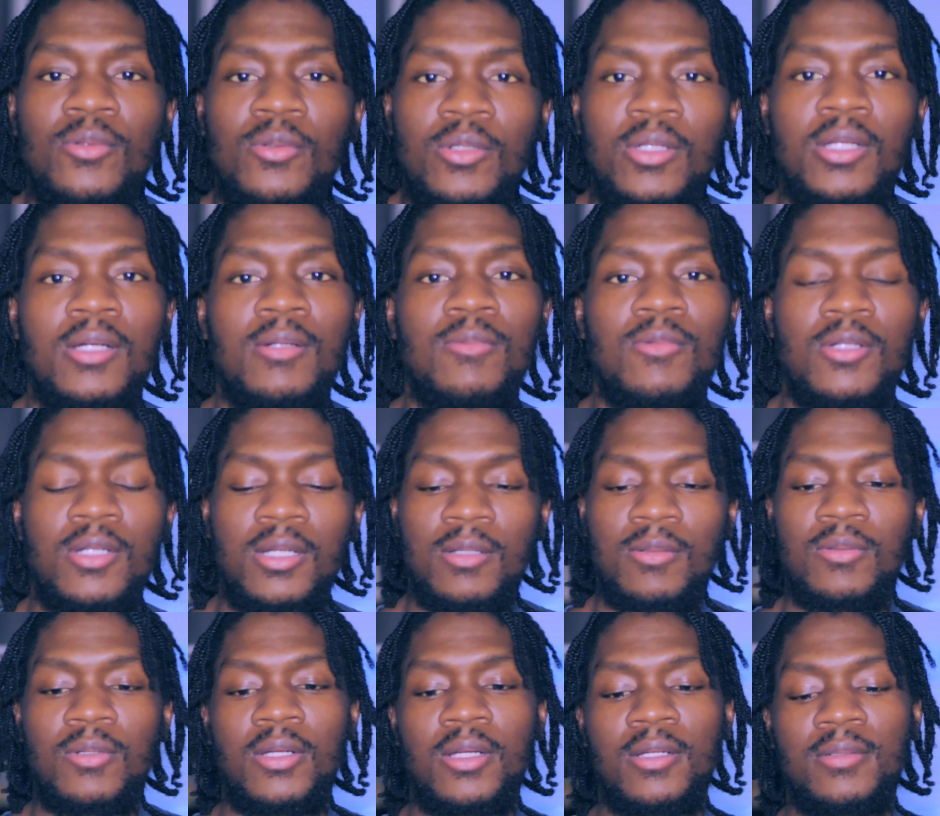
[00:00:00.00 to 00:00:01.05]
What up? What
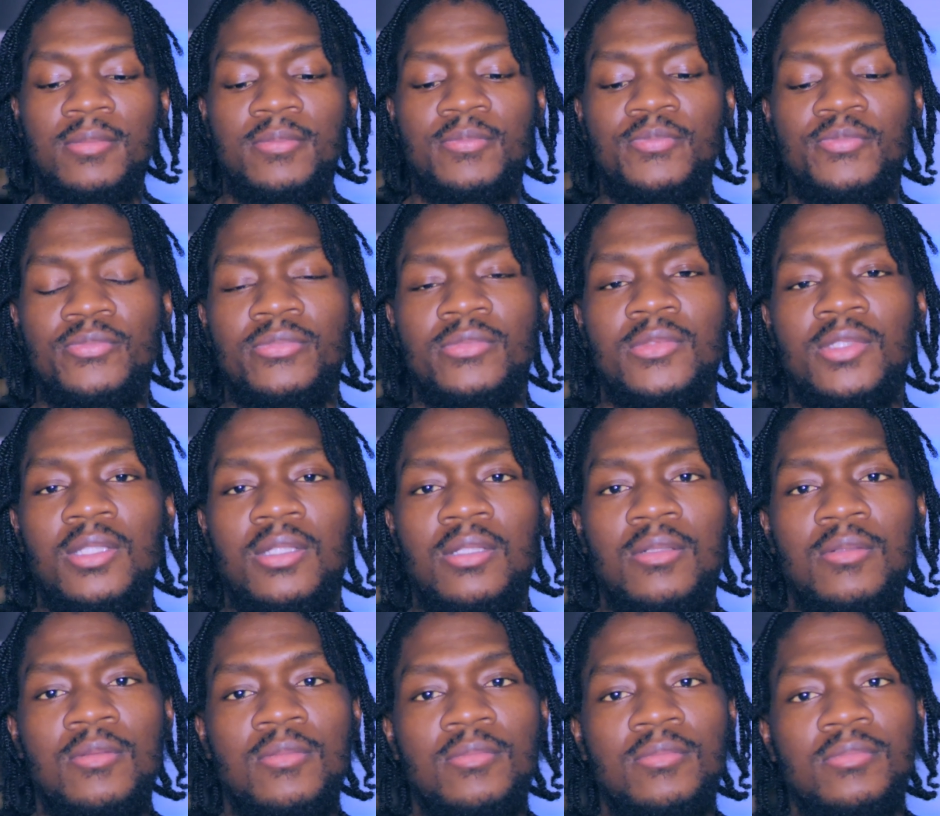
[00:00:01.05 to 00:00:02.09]
up? What up?
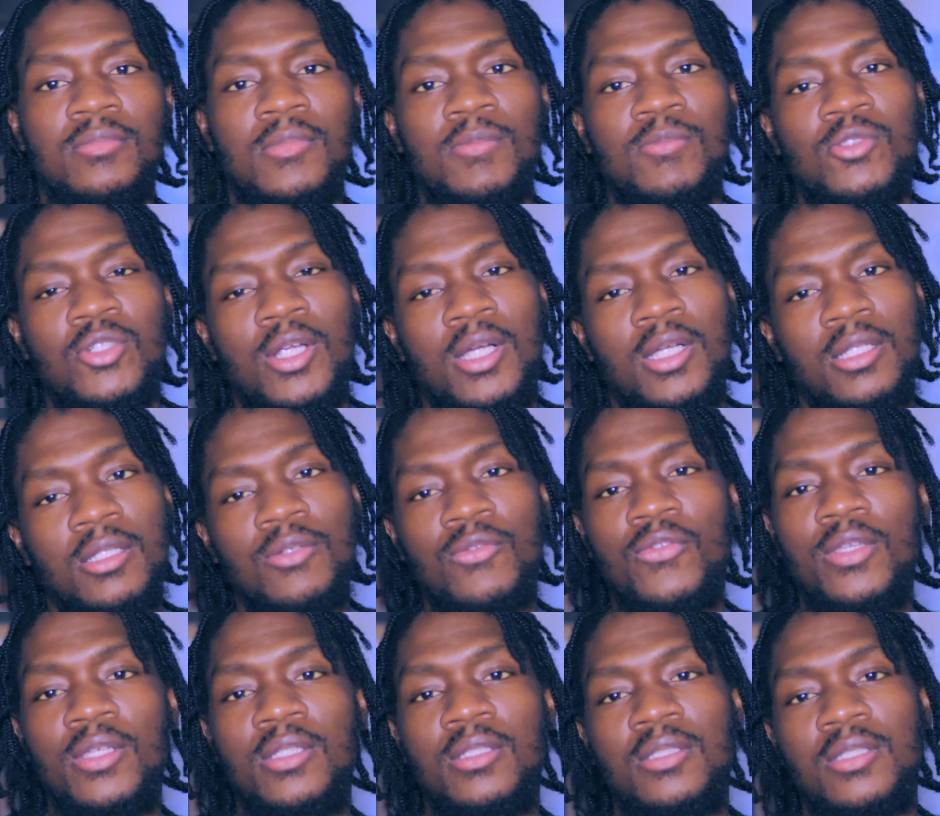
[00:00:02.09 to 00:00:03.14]
Trying to
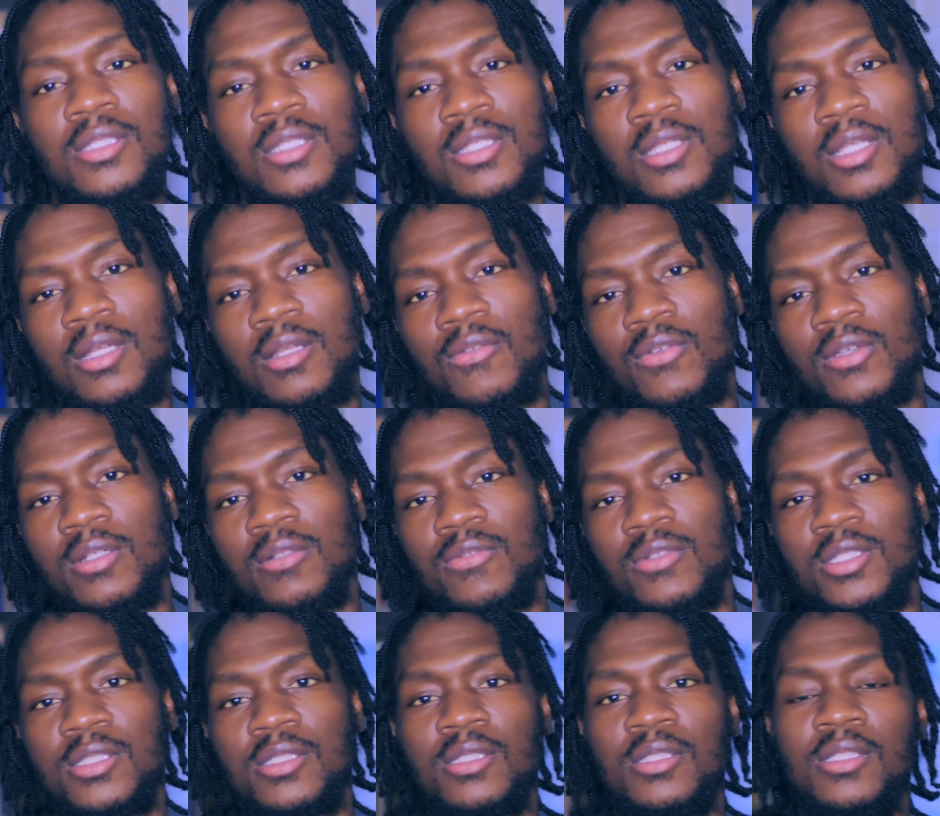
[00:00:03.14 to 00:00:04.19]
elevate. This is elevator
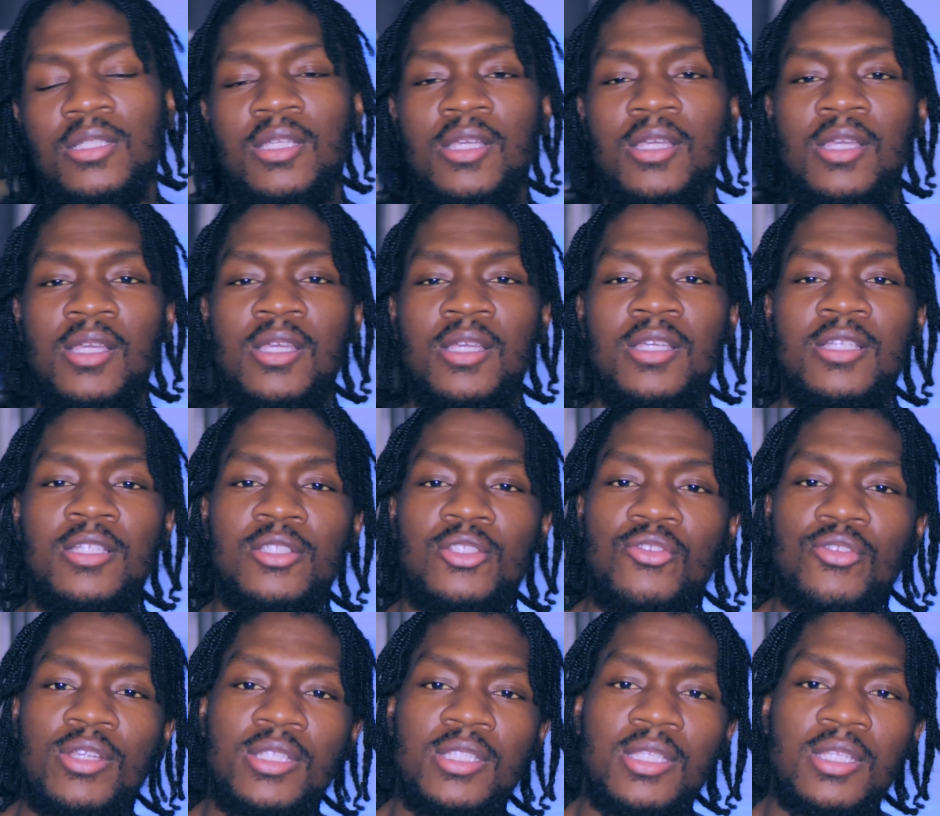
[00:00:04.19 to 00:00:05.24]
vision. It's
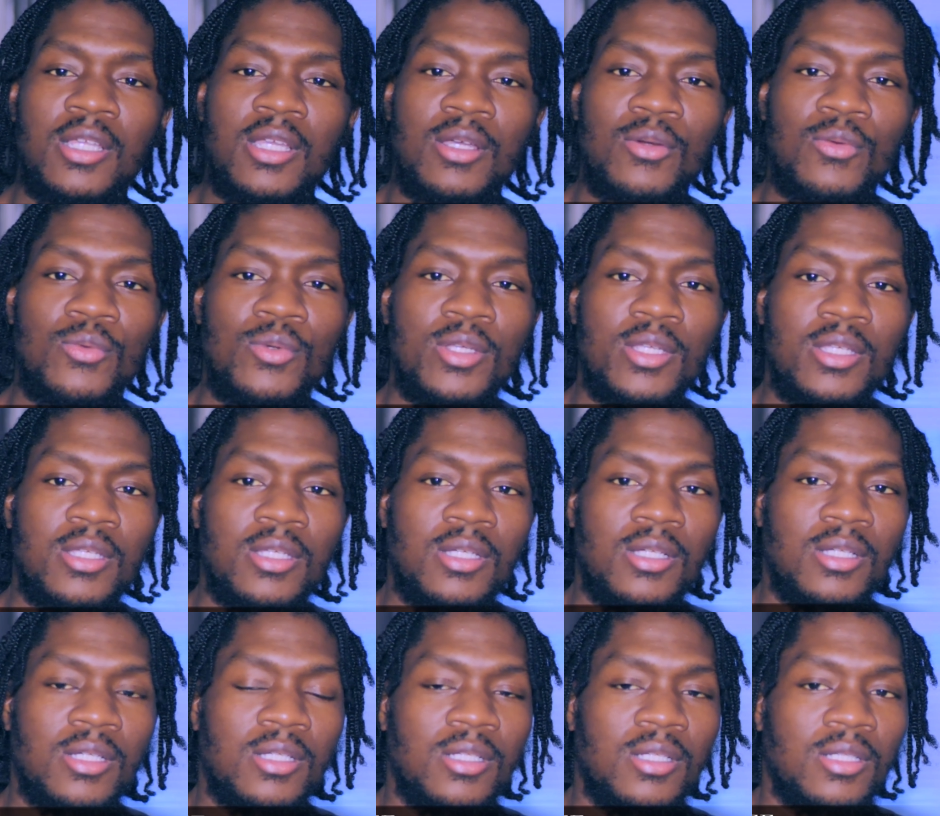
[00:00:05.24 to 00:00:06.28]
crazy that
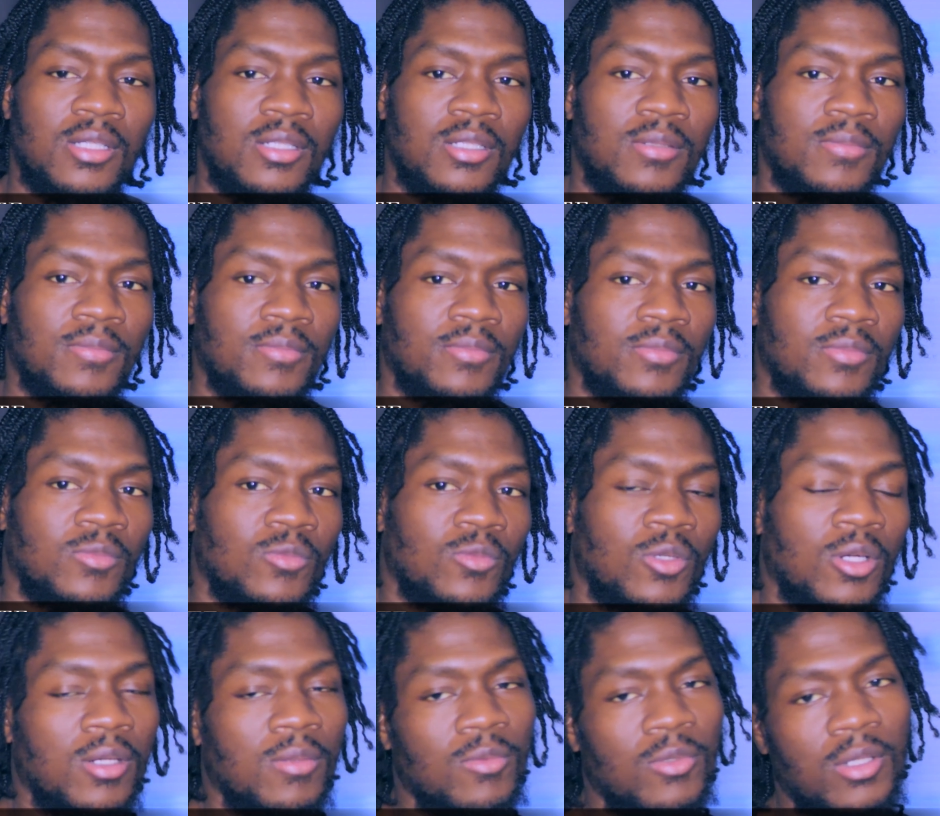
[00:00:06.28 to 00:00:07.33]

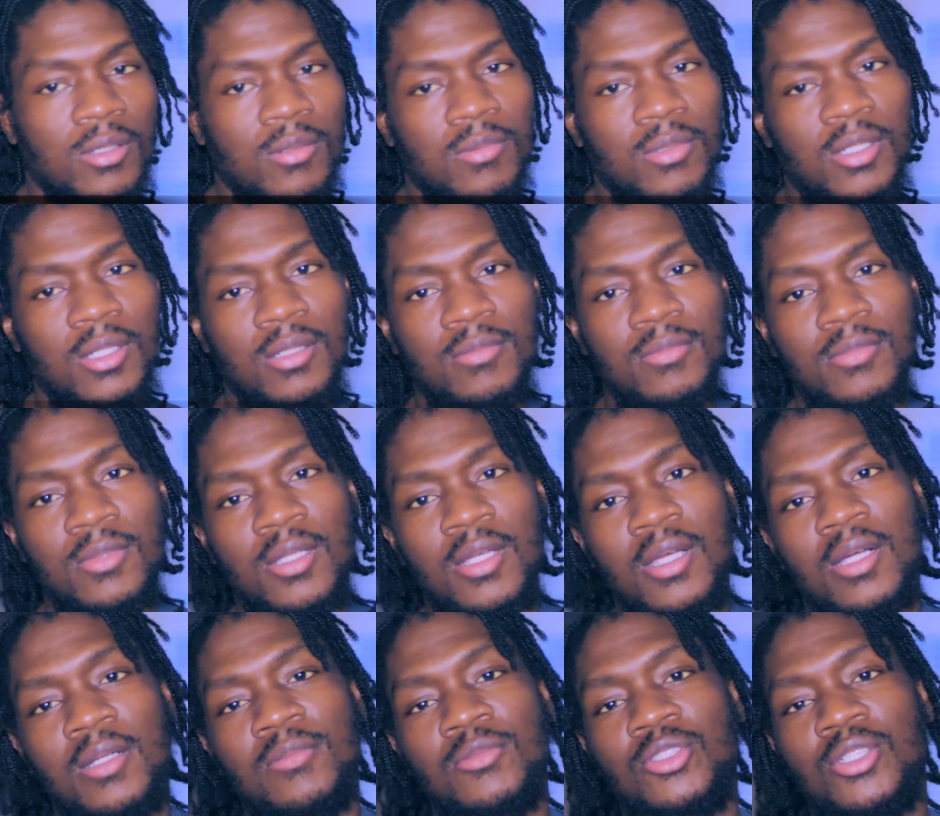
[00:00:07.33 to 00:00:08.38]
what up? What up? What up?
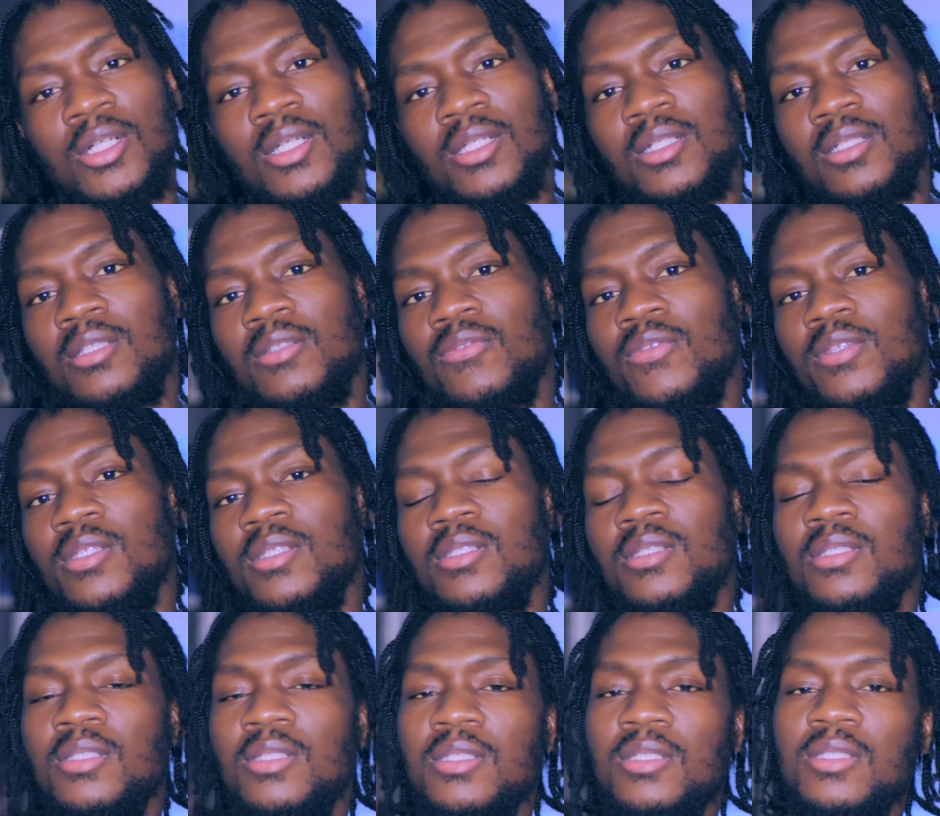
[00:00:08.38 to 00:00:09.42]
I'm trying to elevate,
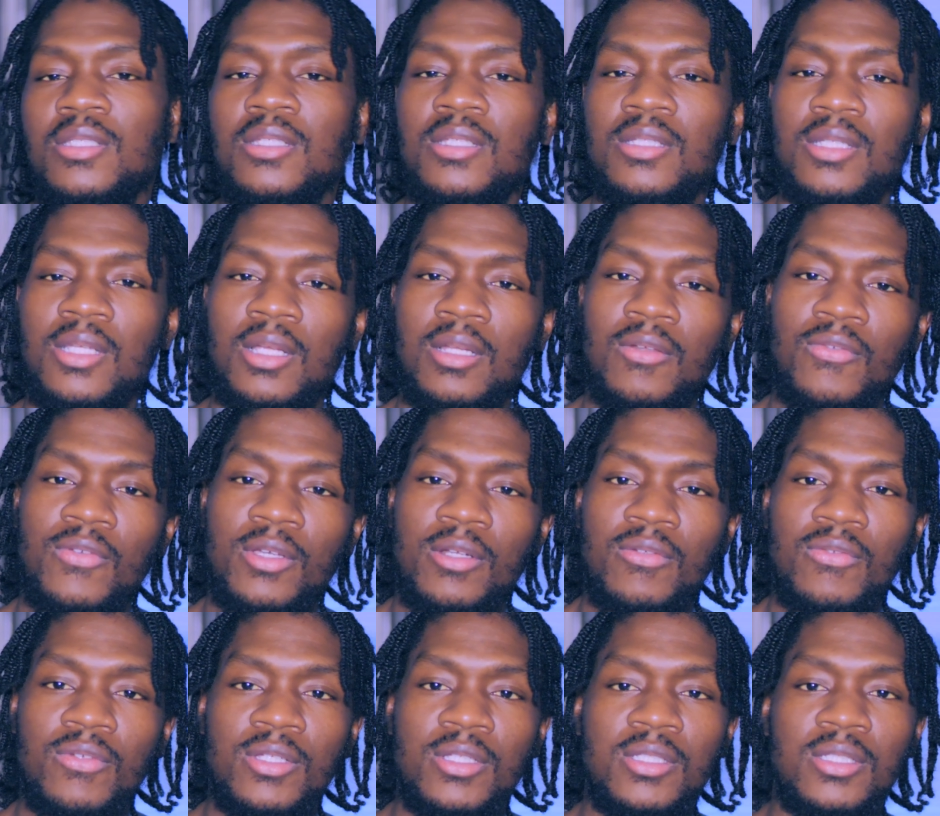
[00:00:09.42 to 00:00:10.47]
and this is elevator
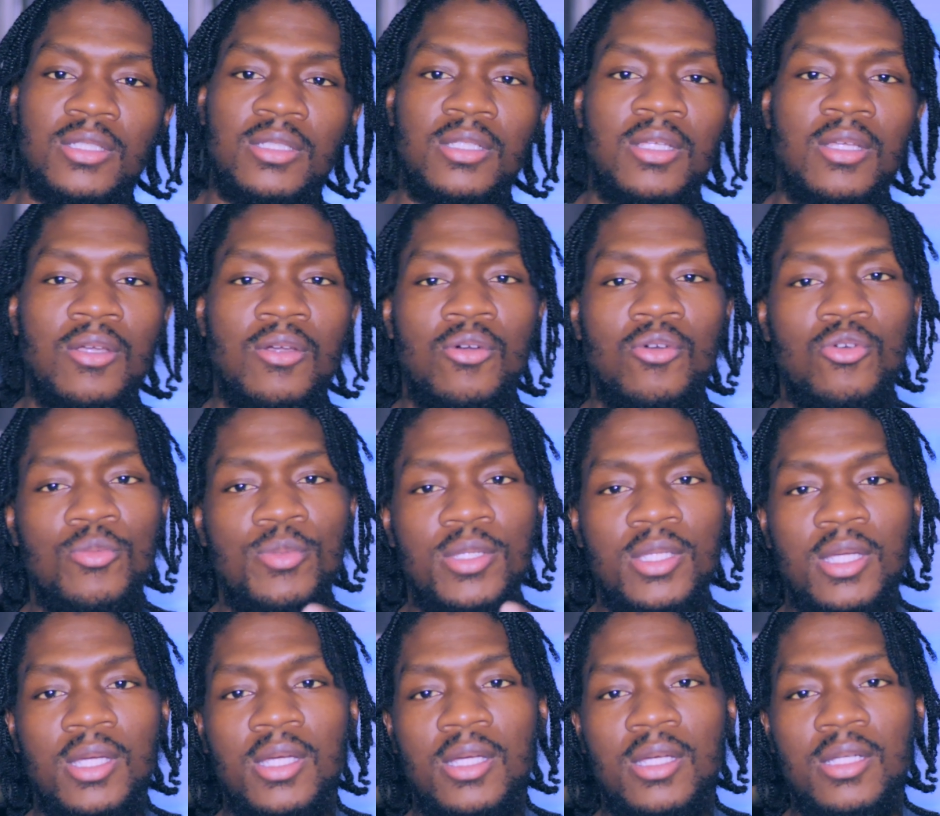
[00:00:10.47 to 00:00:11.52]
vision. Open
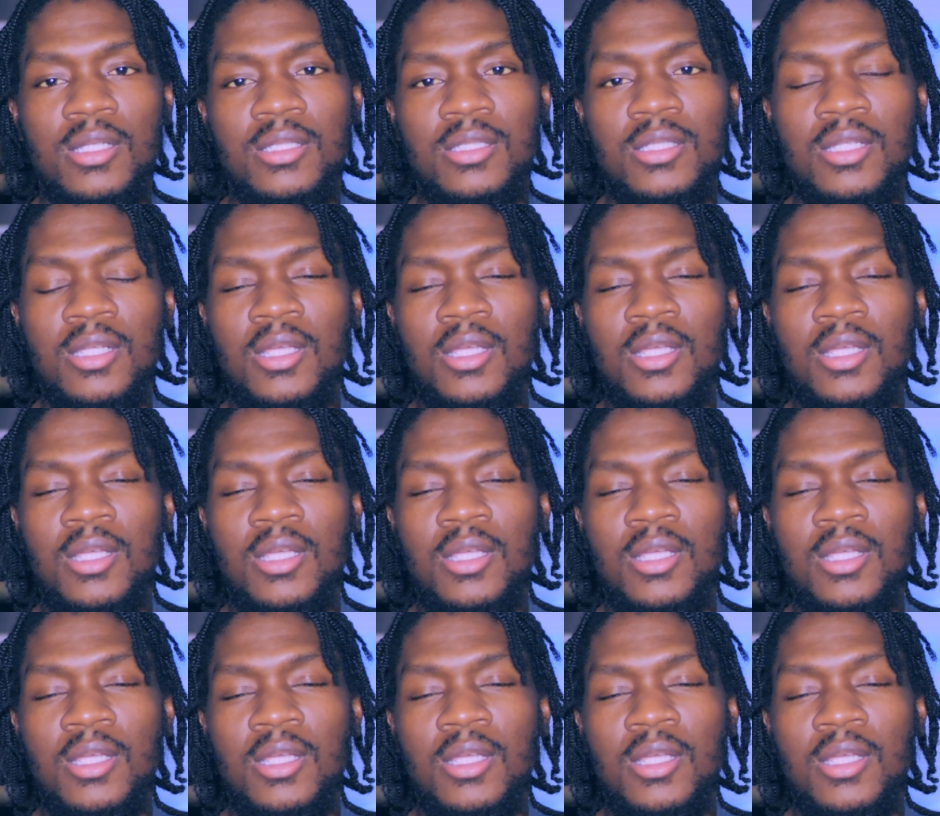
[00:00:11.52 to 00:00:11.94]
your eyes.